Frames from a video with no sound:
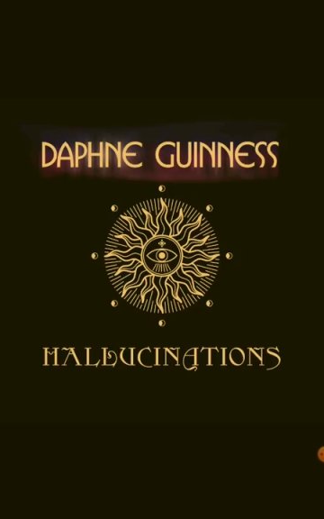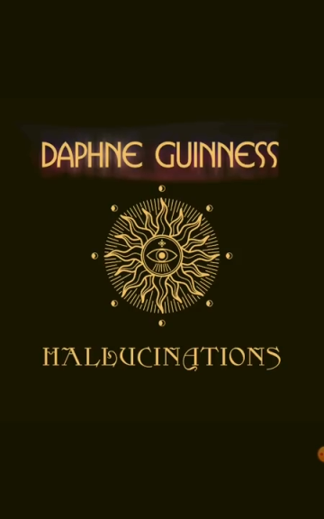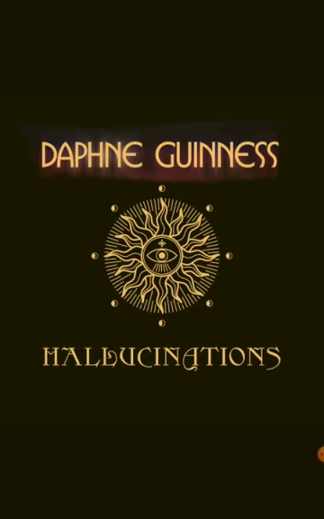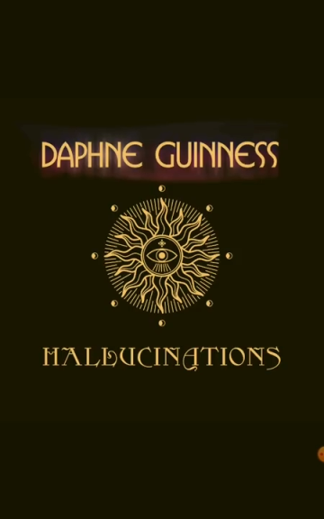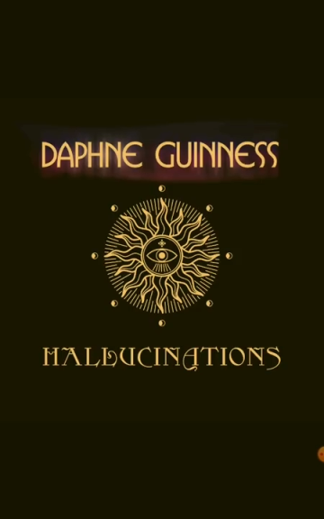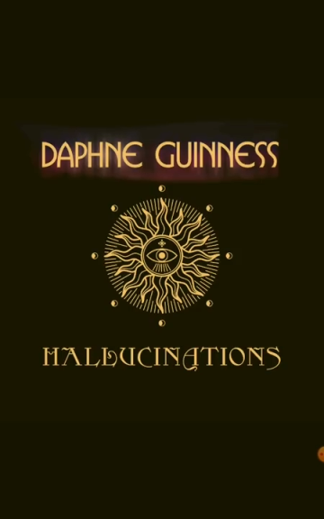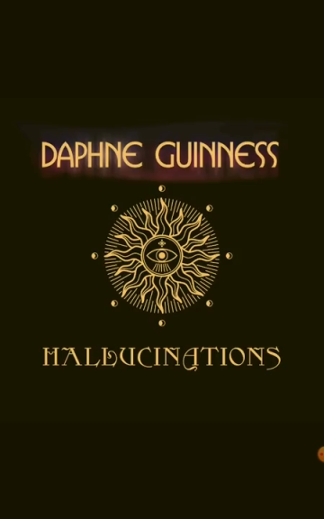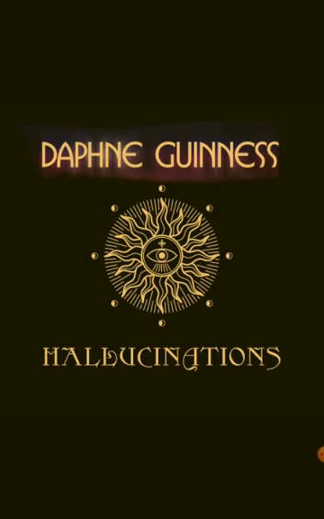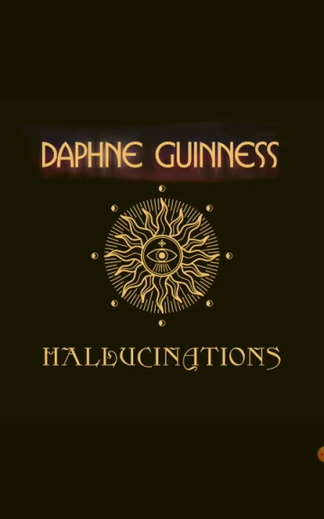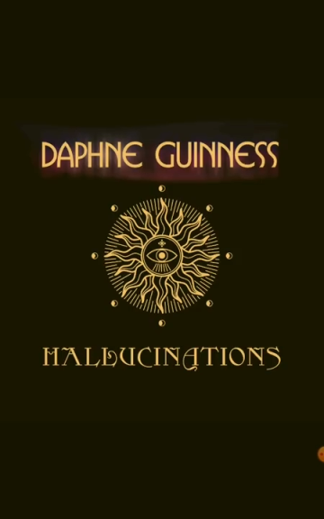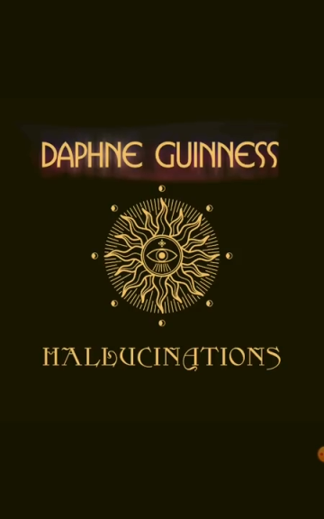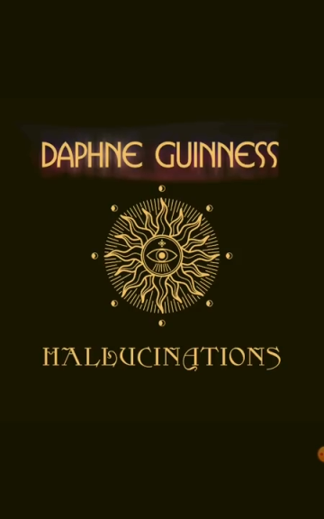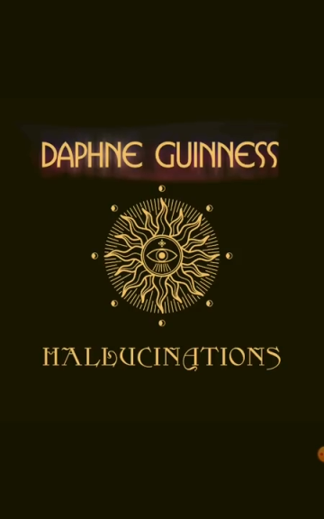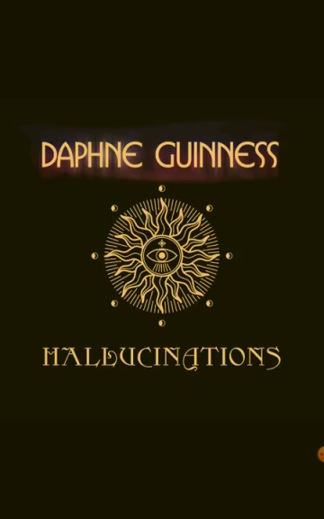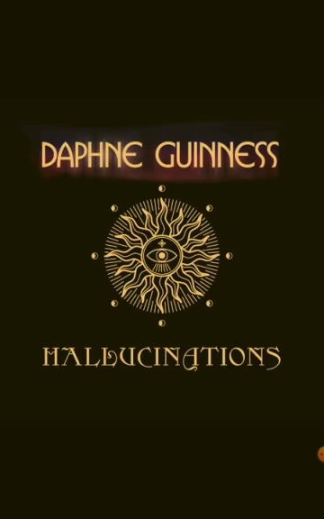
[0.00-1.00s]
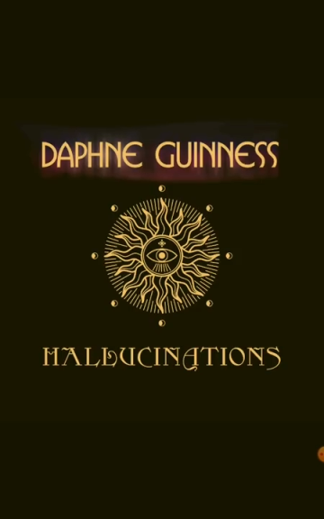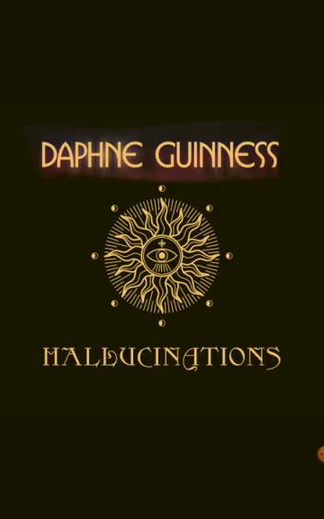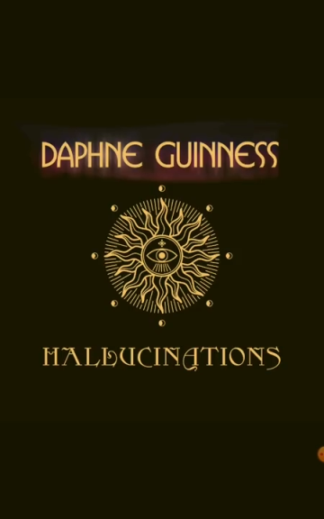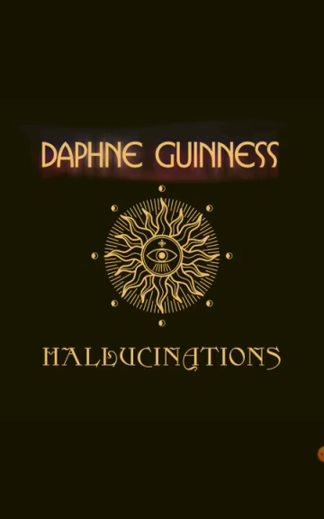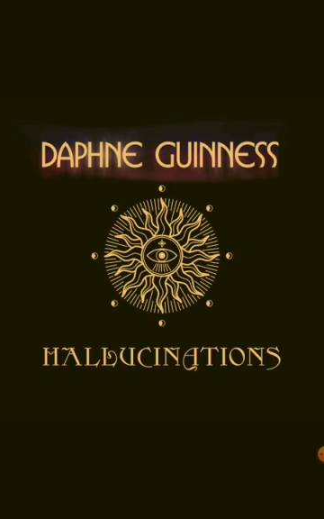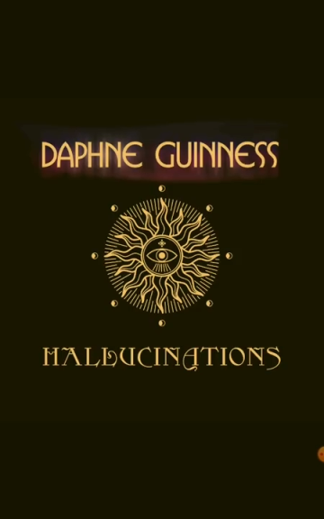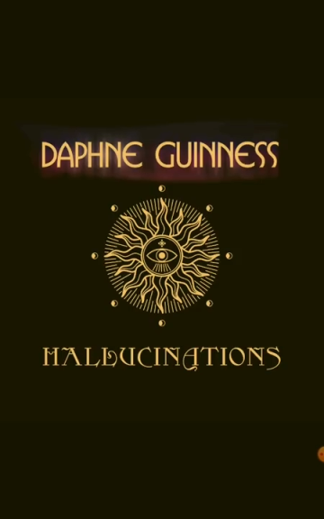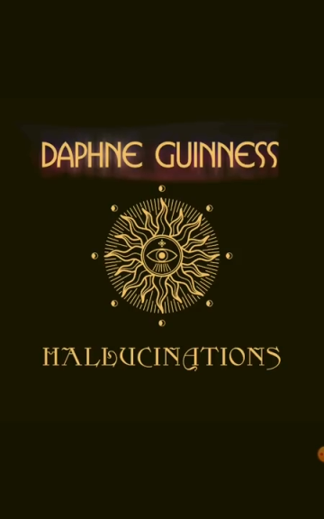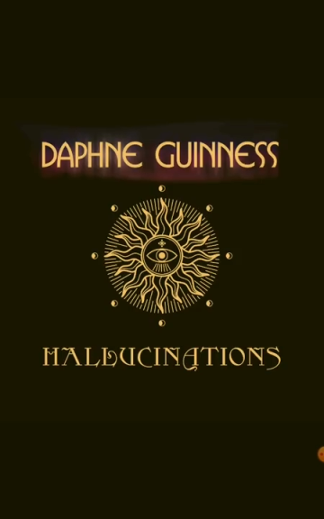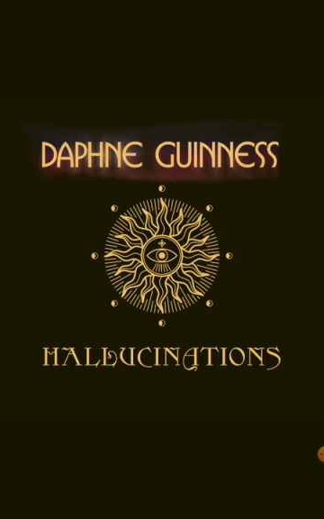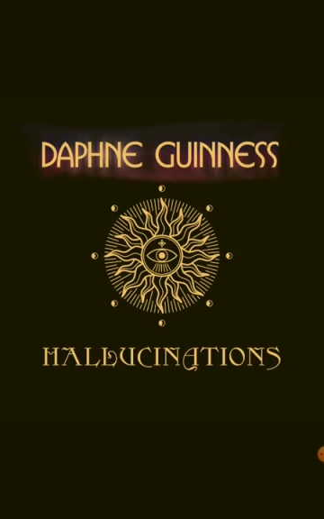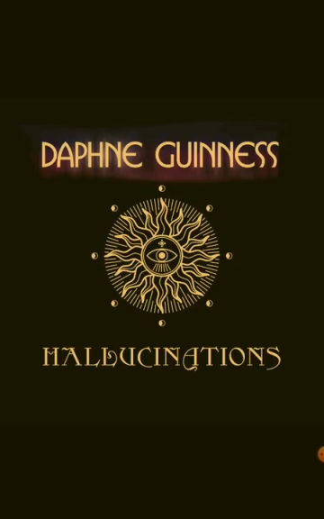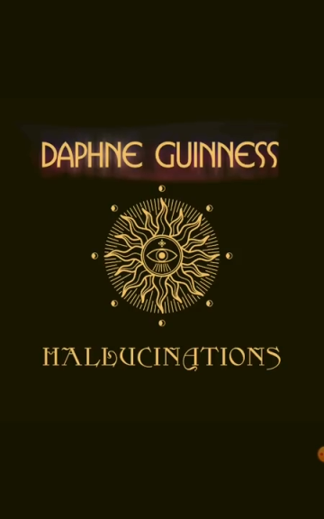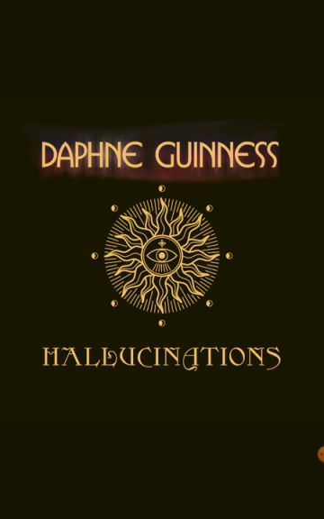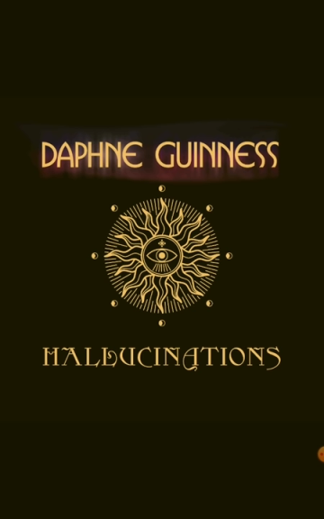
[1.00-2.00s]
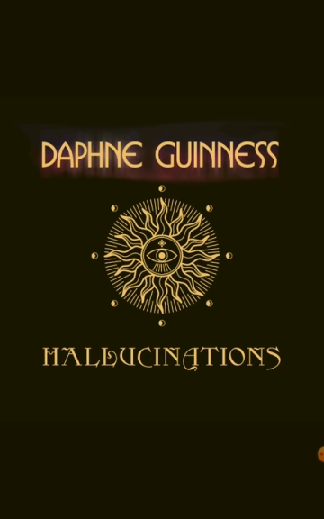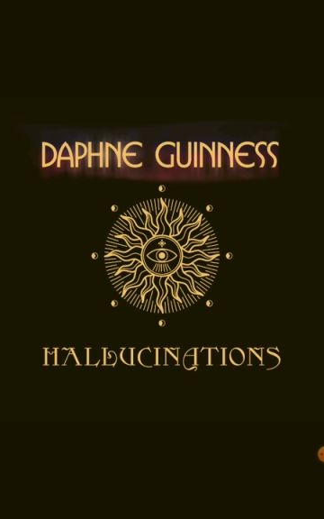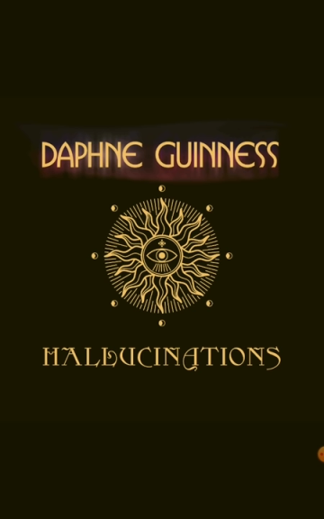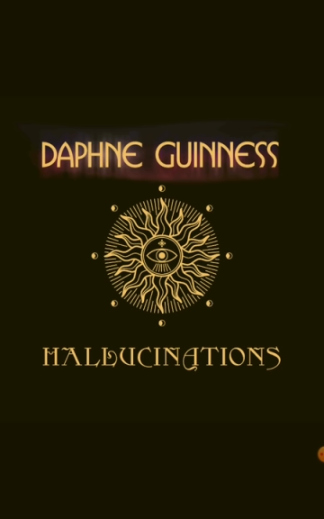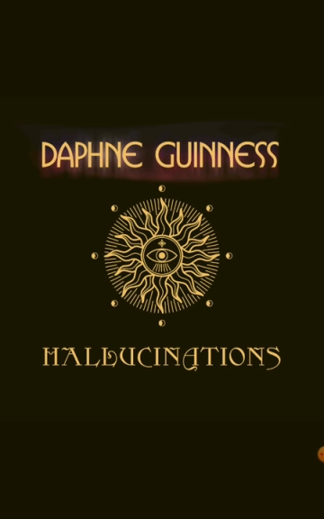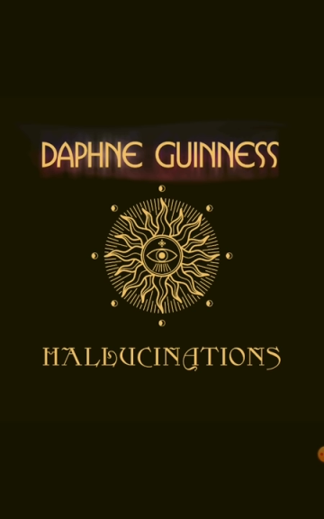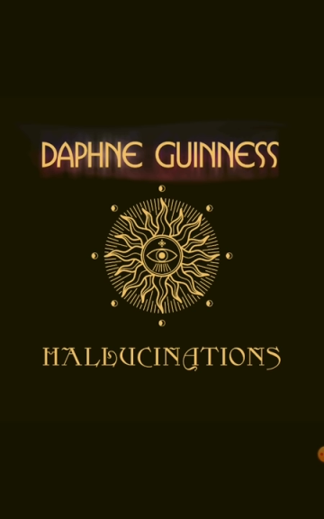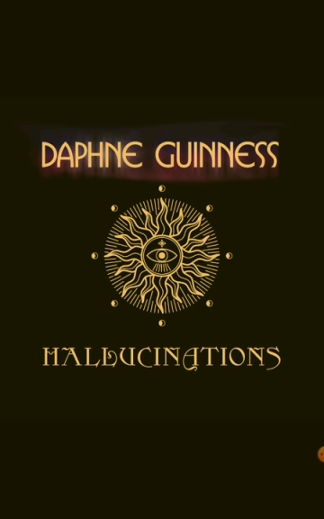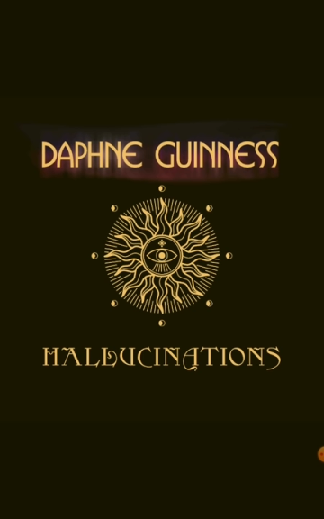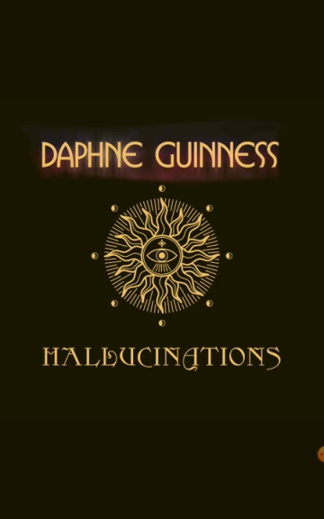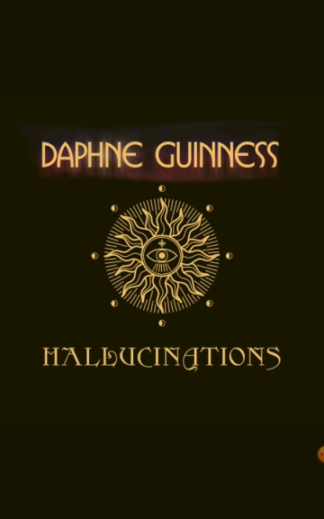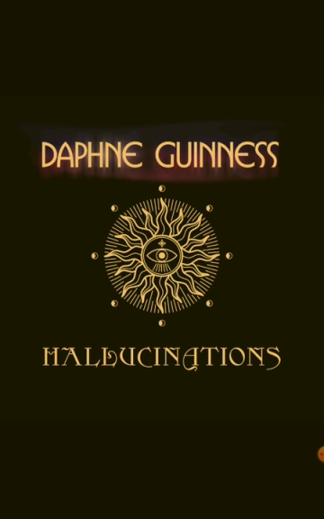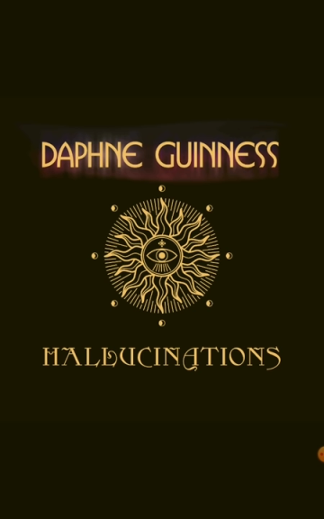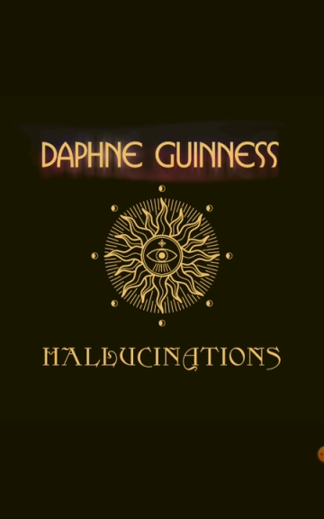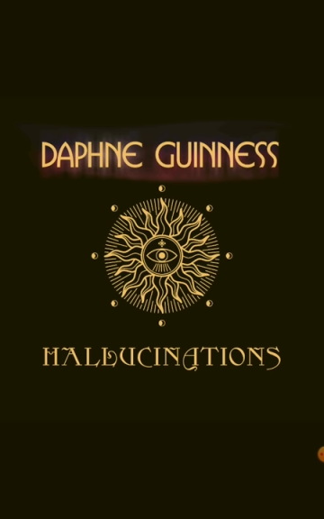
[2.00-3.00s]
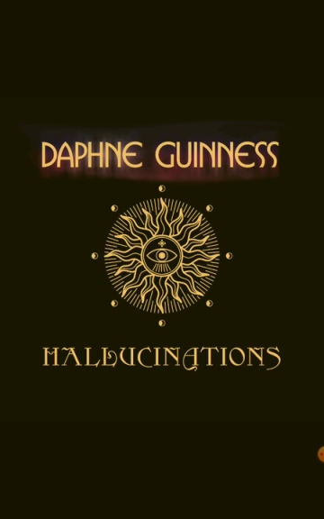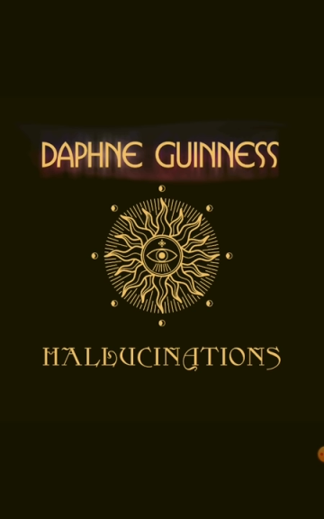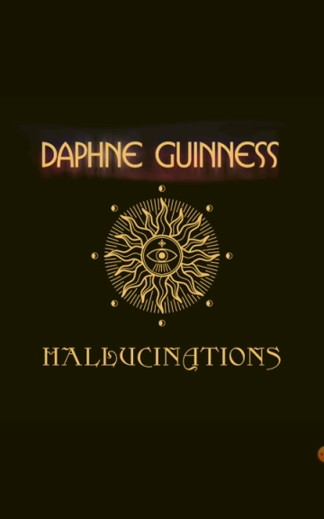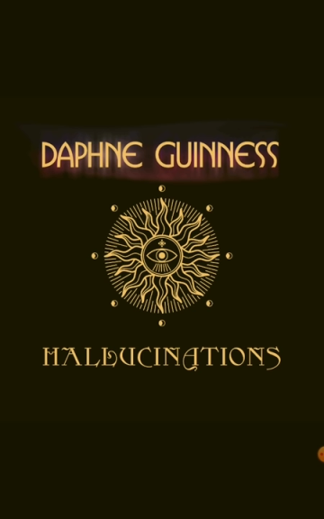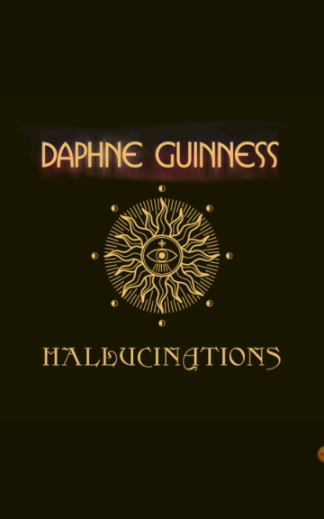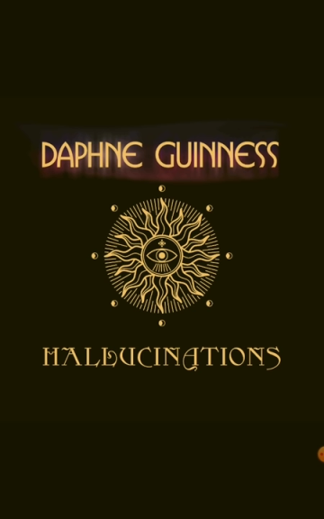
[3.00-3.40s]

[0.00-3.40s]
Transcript: [unreadable: no face in view]